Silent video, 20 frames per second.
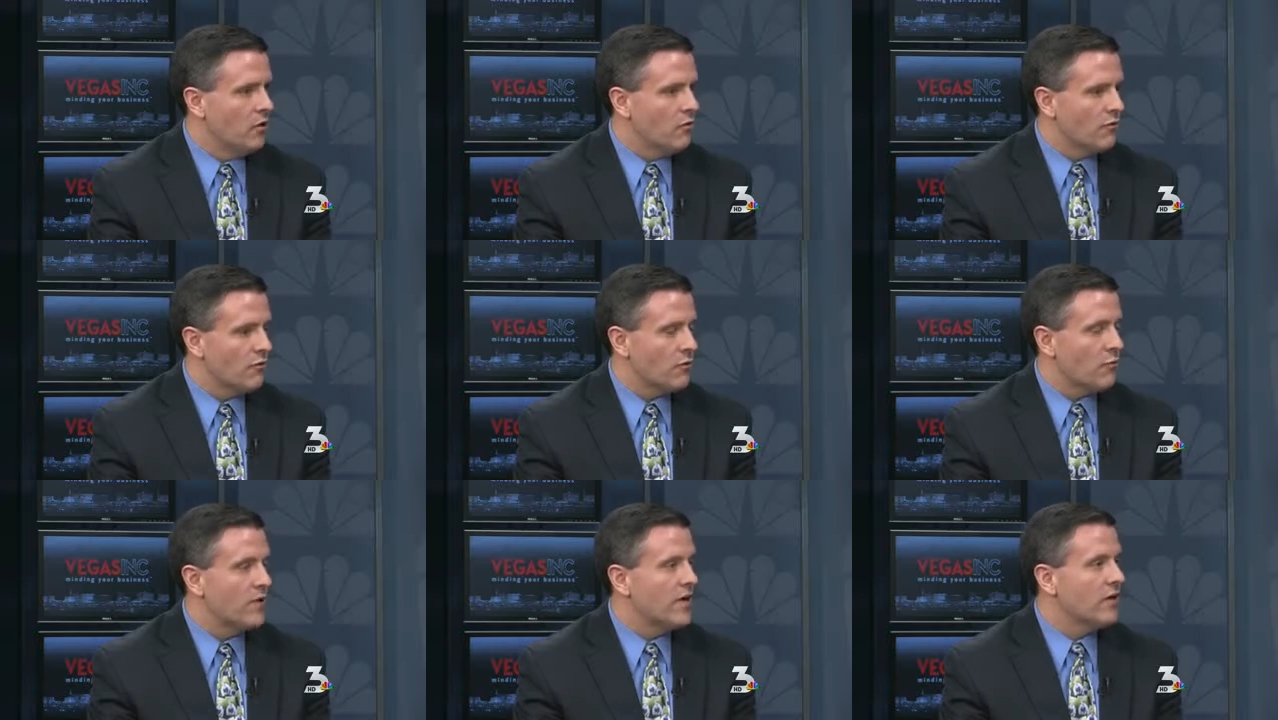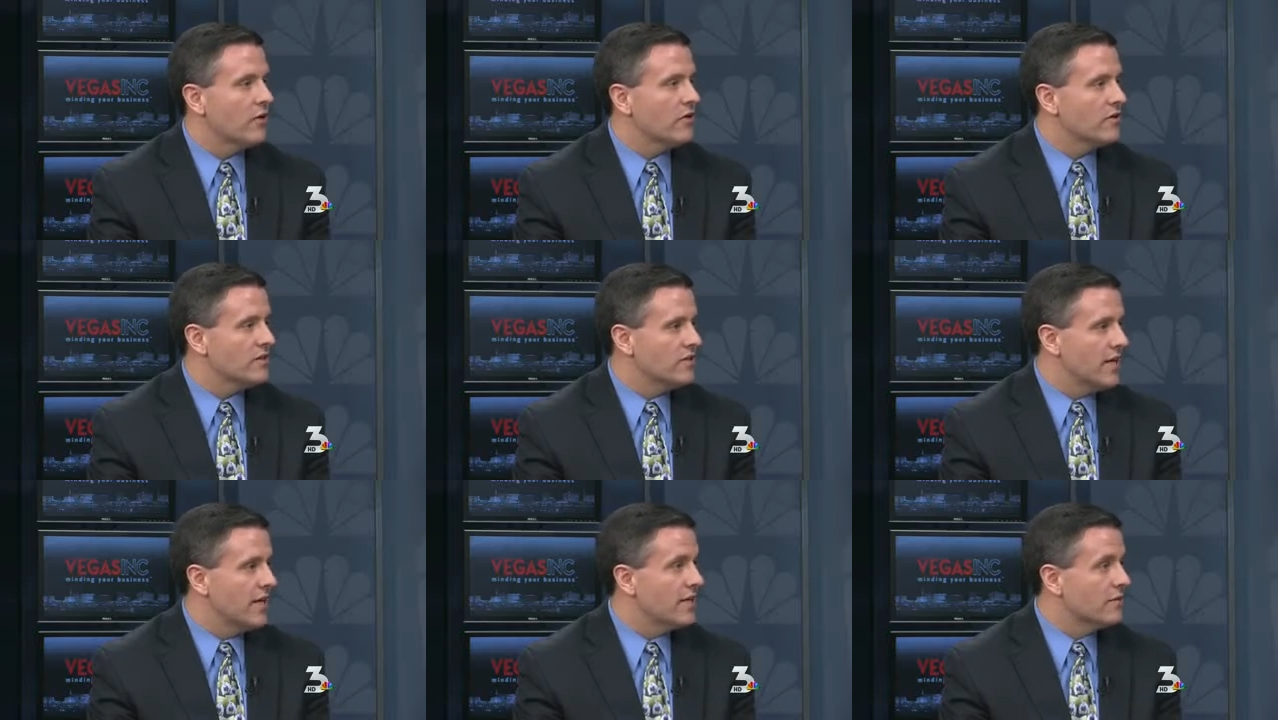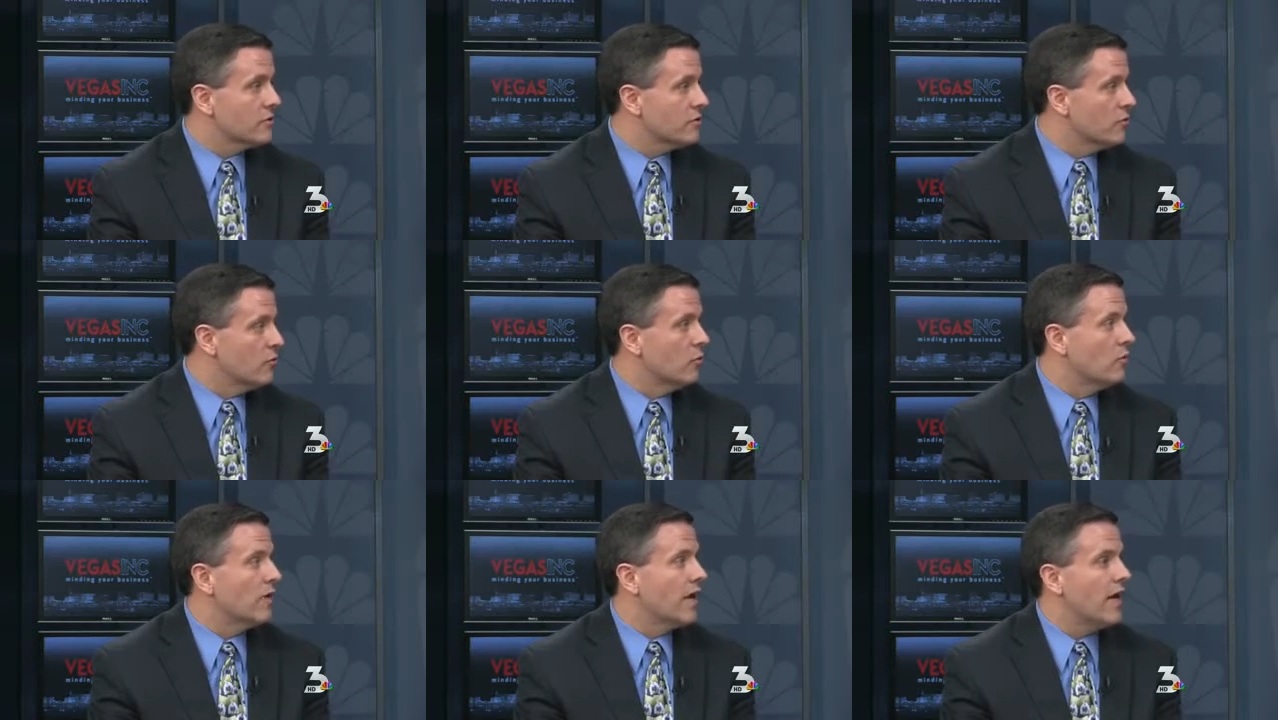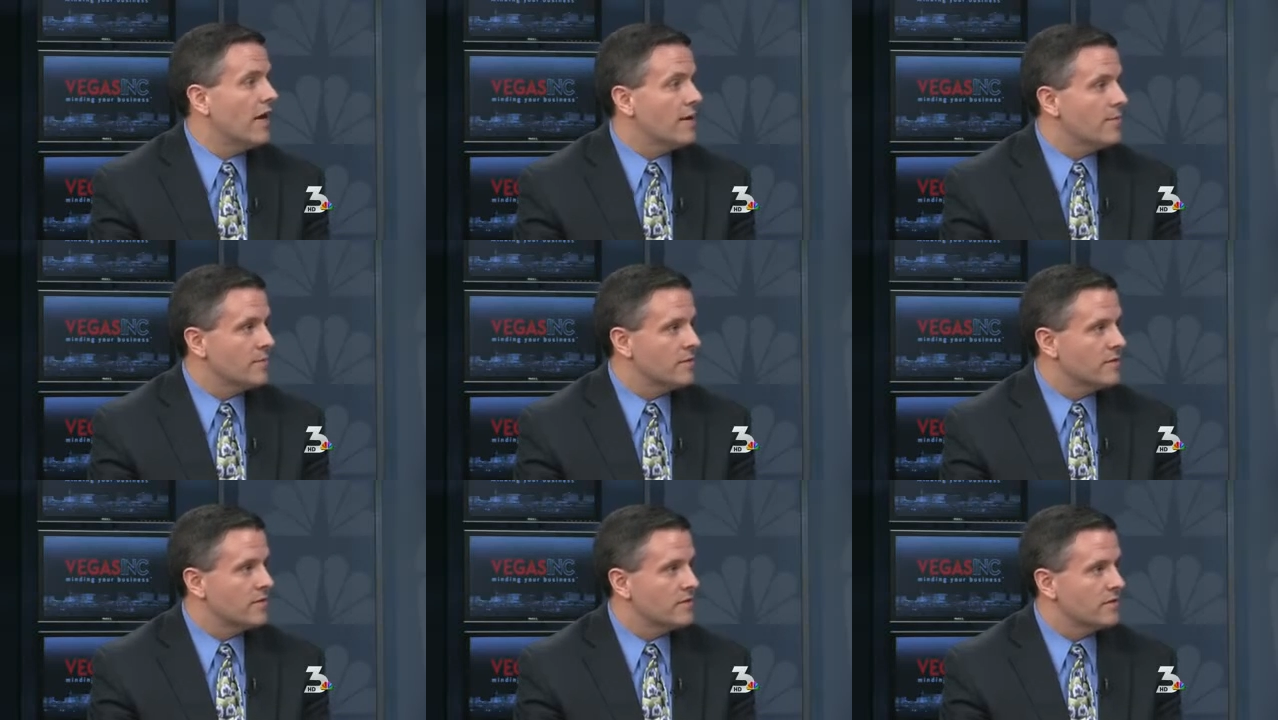over 310 school
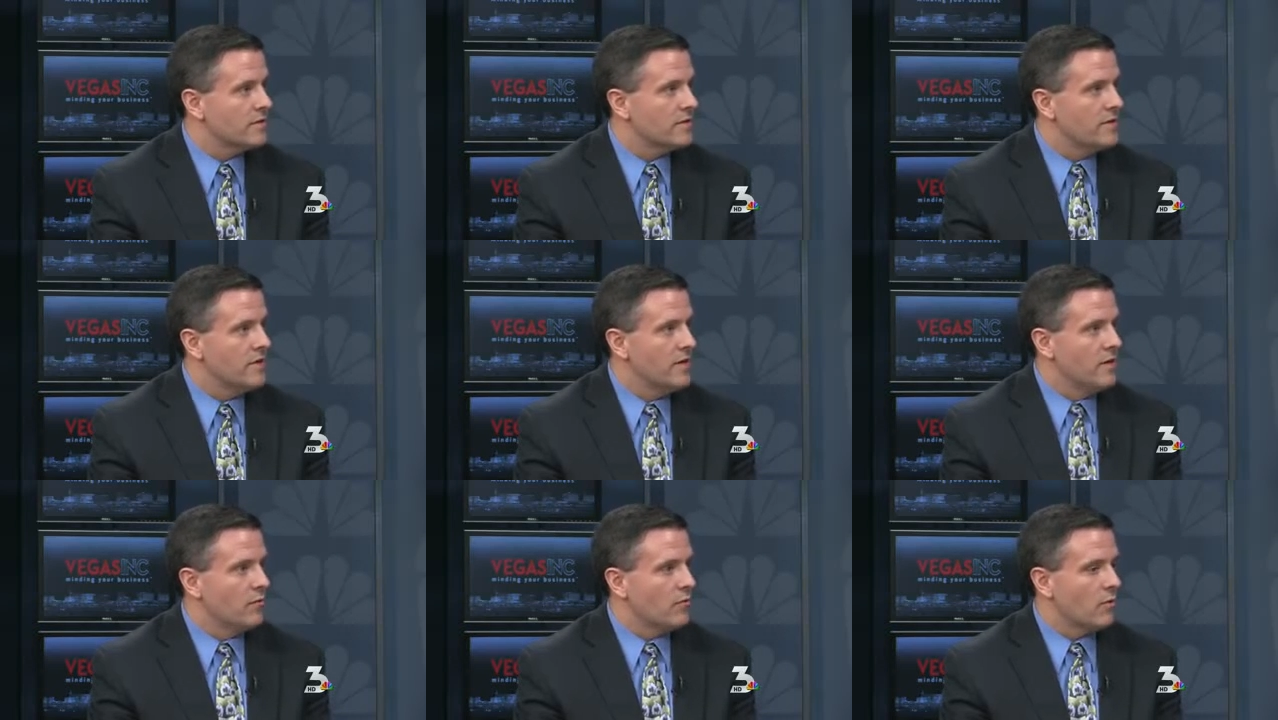campuses